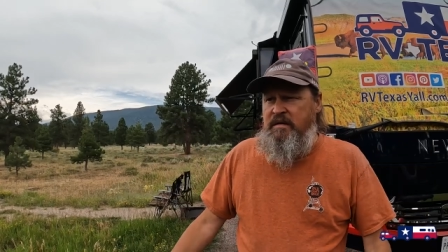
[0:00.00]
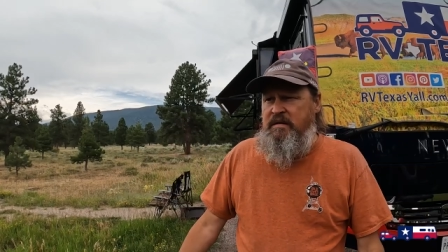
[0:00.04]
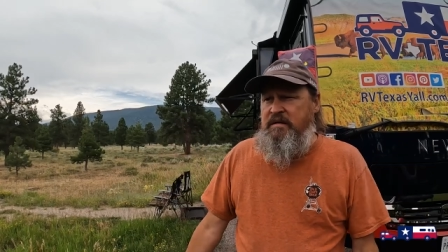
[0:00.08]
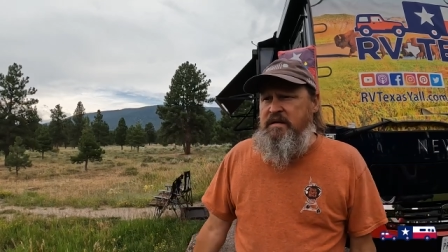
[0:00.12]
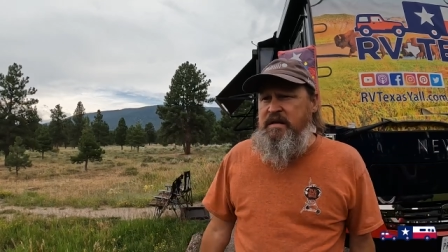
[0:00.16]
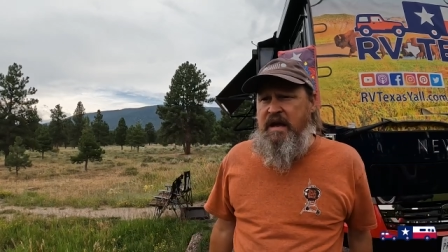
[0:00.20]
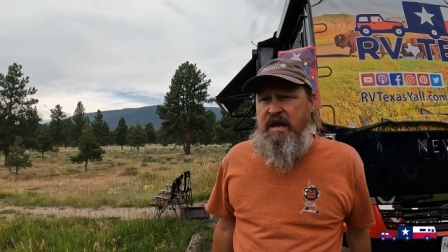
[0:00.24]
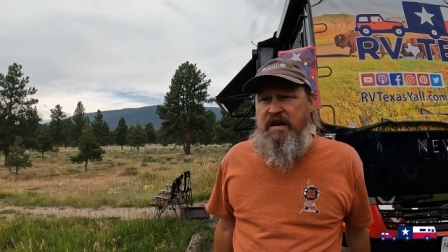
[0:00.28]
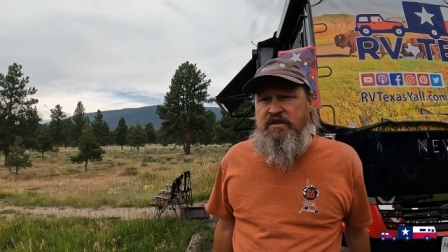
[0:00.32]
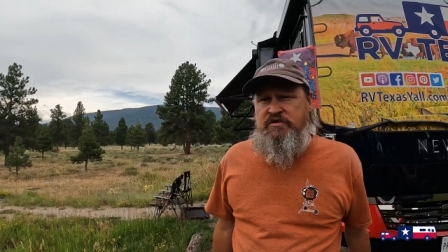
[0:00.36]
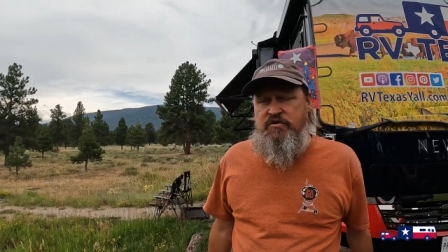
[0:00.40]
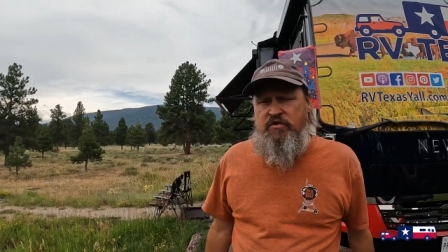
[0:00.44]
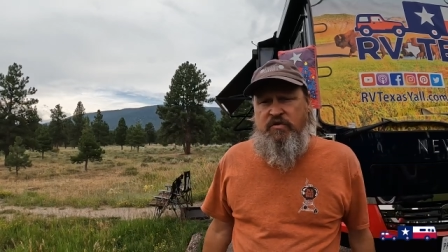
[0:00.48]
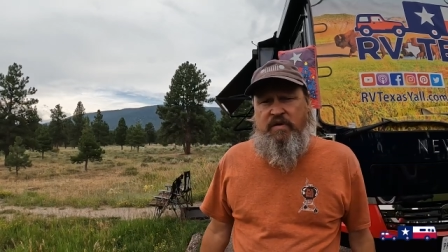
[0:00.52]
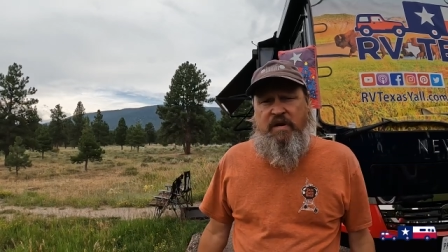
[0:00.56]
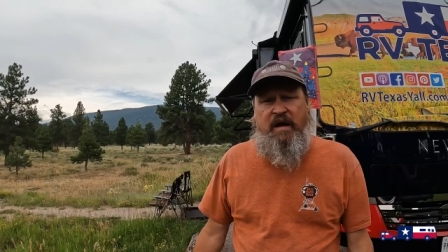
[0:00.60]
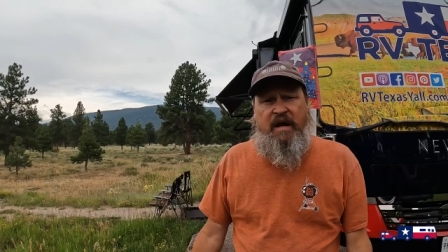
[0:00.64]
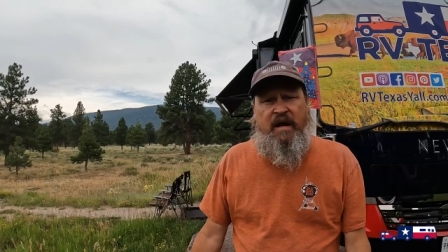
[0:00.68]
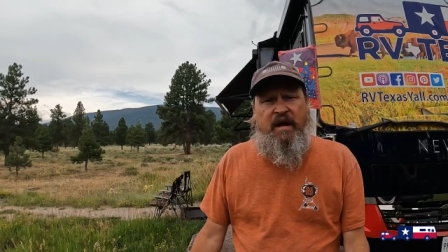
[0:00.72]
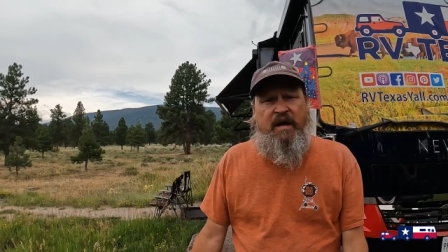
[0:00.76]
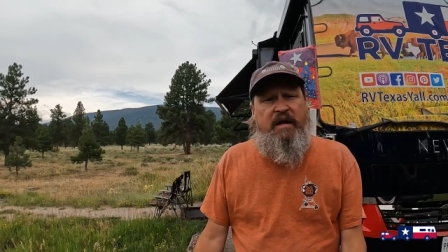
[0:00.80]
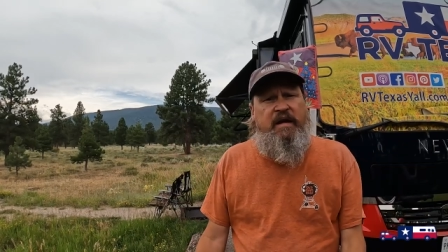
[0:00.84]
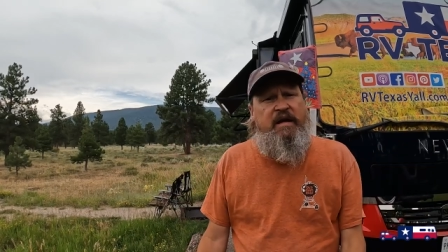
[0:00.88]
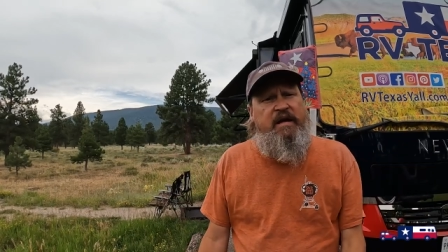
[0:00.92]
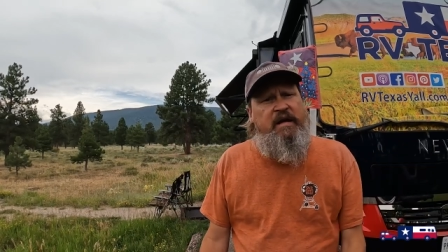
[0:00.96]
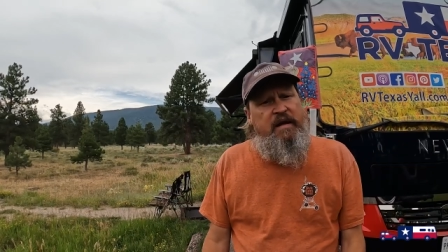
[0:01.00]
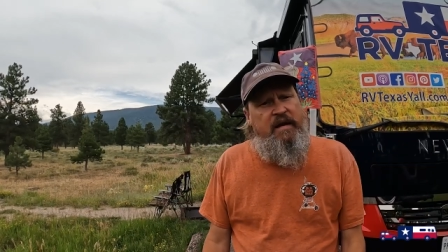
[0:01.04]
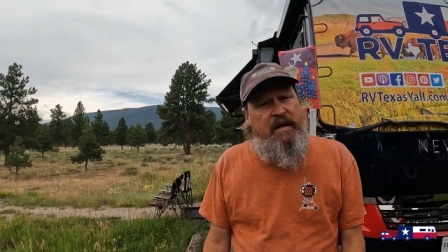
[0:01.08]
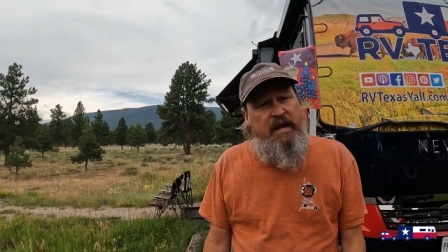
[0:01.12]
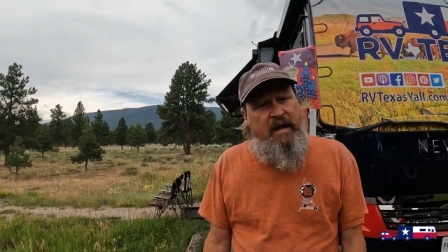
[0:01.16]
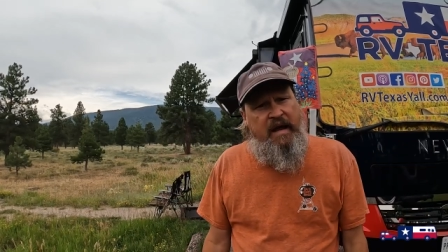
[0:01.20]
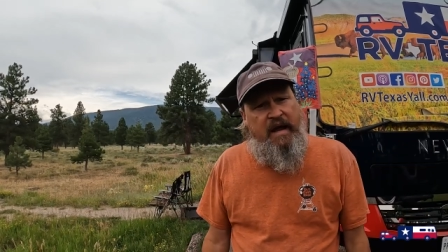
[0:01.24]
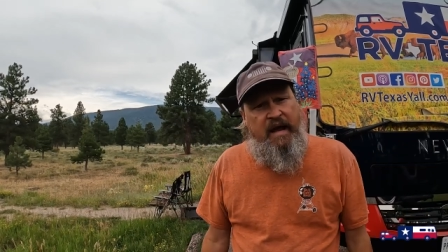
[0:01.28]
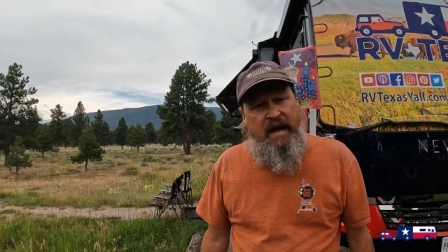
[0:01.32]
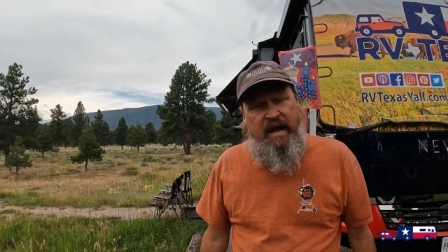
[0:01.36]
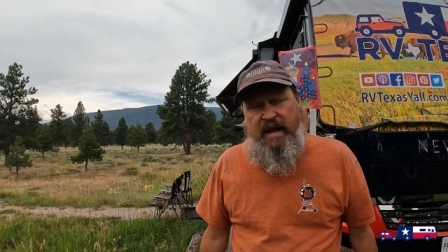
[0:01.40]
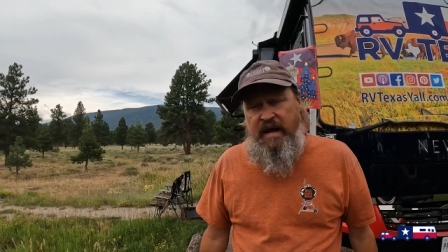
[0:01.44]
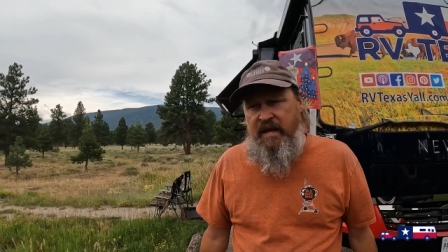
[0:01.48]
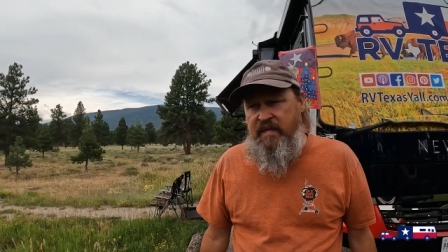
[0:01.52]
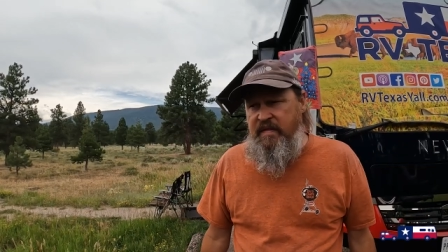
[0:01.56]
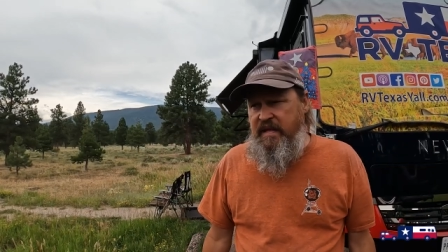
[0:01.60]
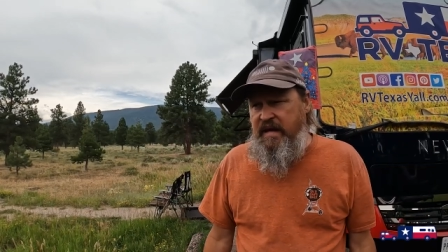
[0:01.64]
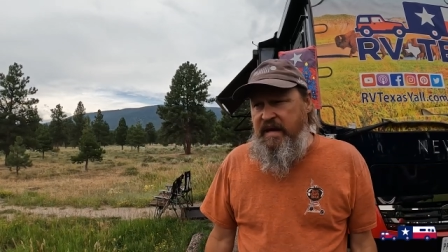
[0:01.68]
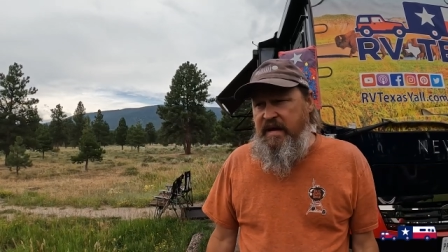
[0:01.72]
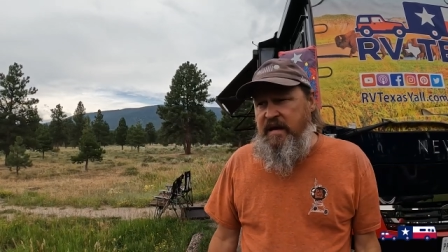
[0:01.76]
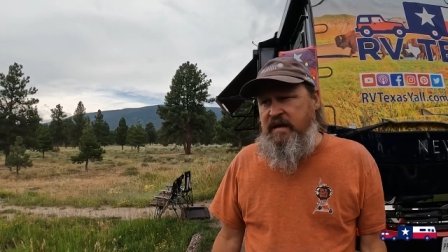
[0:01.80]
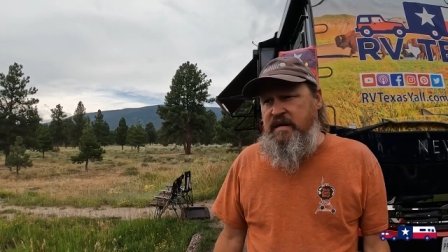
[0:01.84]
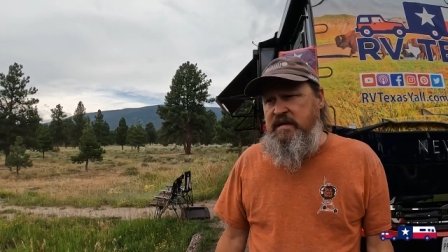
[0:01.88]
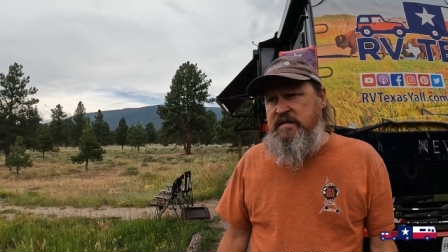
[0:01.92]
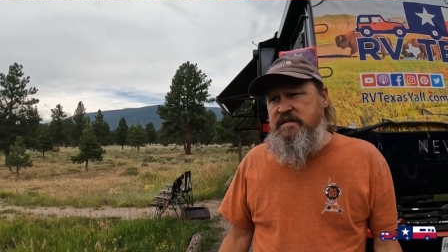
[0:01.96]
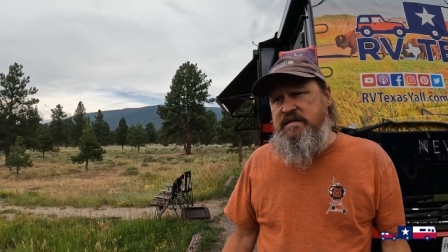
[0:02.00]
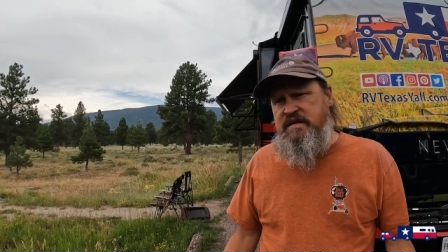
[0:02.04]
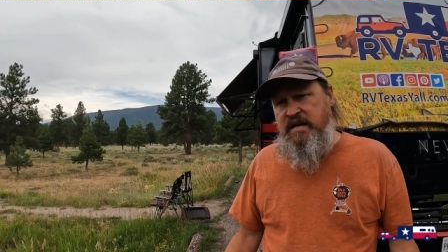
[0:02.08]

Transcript: yesterday and then